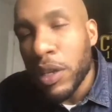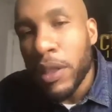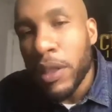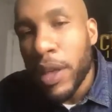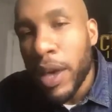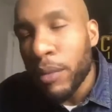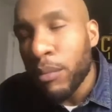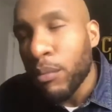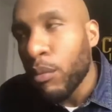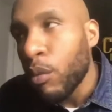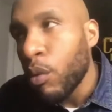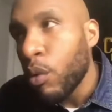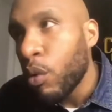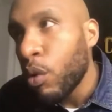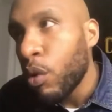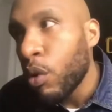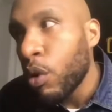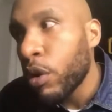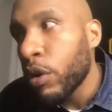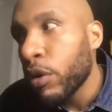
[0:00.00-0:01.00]
that
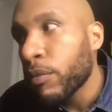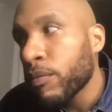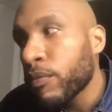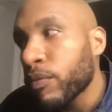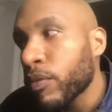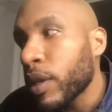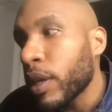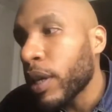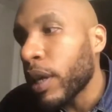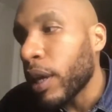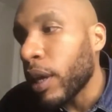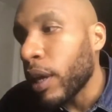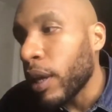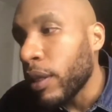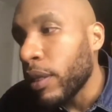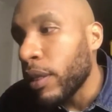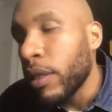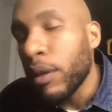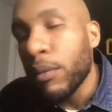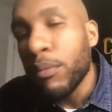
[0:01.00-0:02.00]
more
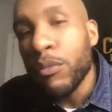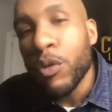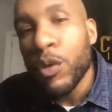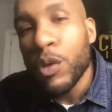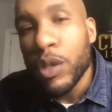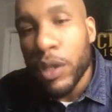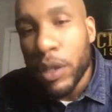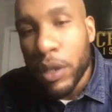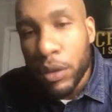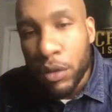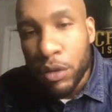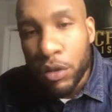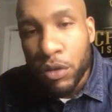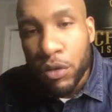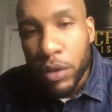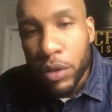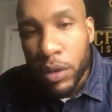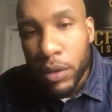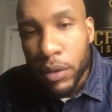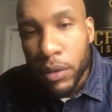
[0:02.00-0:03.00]
in the music
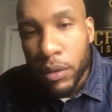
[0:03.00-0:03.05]
industry.